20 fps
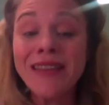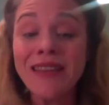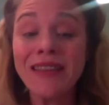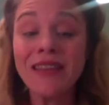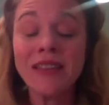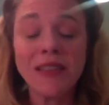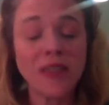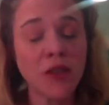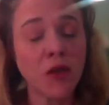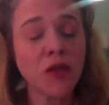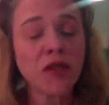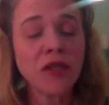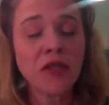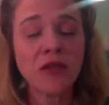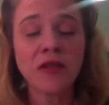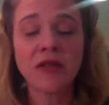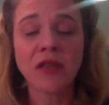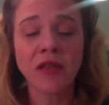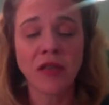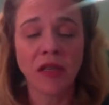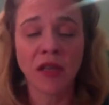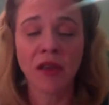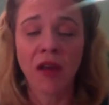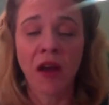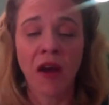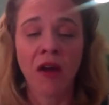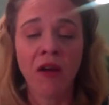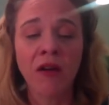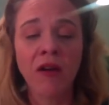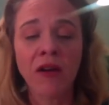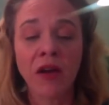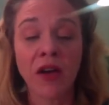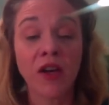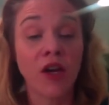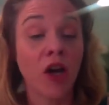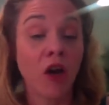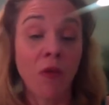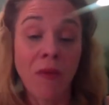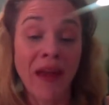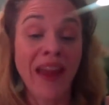seriously, there's a D there, a
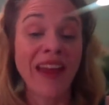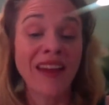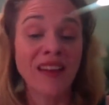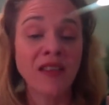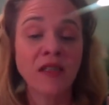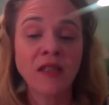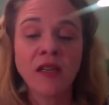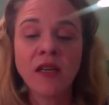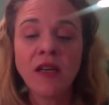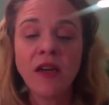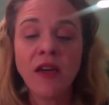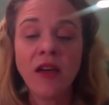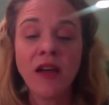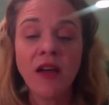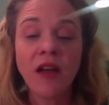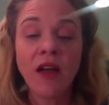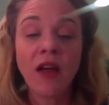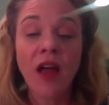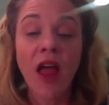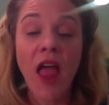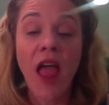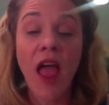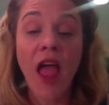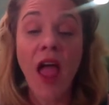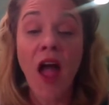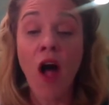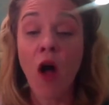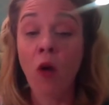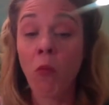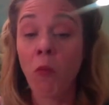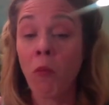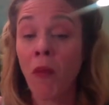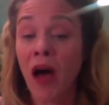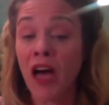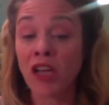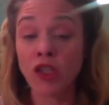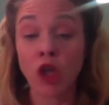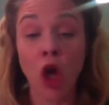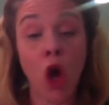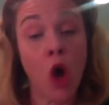young man,
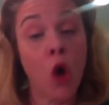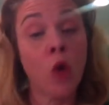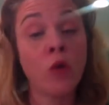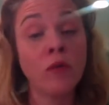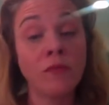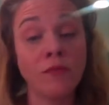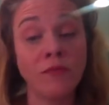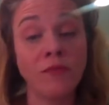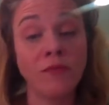Almanzo,